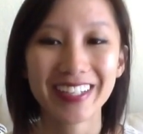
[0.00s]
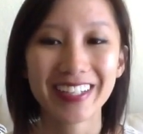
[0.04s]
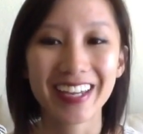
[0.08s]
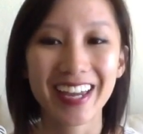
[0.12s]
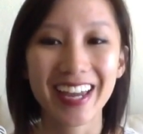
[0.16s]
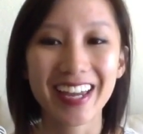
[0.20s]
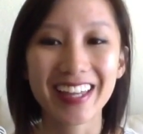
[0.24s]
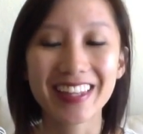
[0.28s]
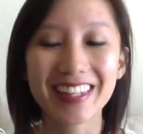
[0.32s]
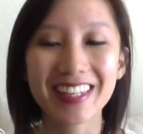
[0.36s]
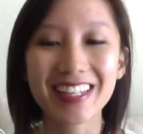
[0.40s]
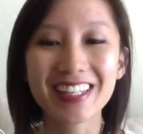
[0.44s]

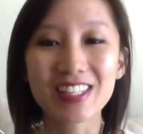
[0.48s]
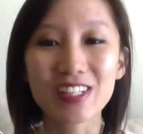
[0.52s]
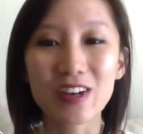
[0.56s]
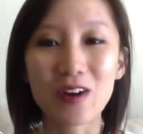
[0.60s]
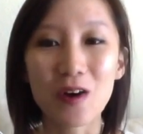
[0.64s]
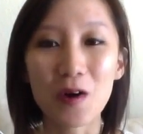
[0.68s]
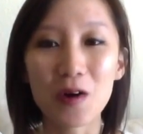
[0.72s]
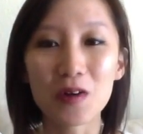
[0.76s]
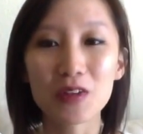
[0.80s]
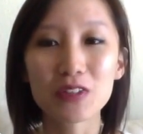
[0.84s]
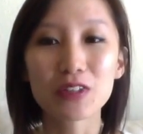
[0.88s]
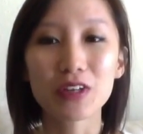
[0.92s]
Okay, these
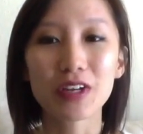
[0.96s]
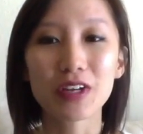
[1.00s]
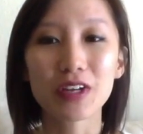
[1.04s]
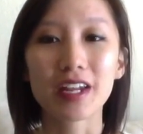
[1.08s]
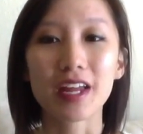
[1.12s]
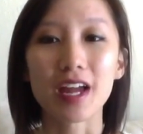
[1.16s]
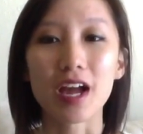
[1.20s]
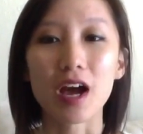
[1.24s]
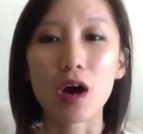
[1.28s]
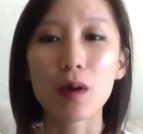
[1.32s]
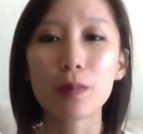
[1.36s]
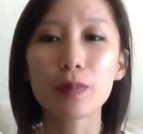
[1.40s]
calls are going to
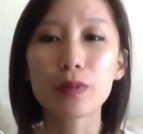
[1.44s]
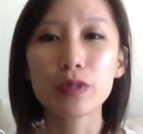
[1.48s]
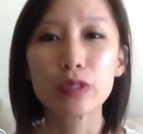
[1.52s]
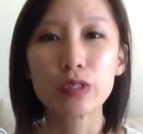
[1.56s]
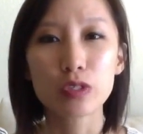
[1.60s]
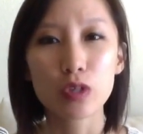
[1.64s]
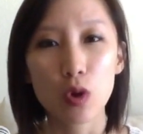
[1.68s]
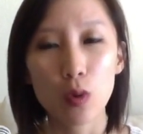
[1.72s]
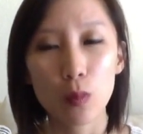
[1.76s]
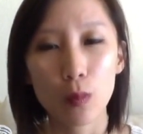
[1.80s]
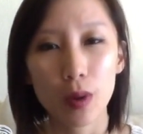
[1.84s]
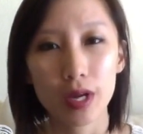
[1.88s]
help you
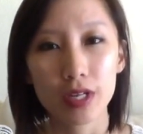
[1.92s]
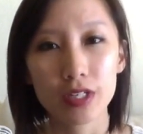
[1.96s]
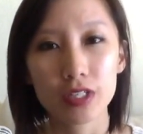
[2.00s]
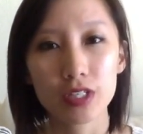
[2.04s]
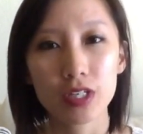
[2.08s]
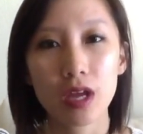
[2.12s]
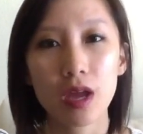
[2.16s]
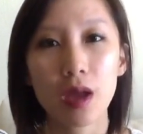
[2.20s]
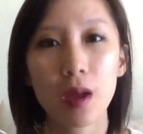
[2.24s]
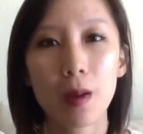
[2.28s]
so much.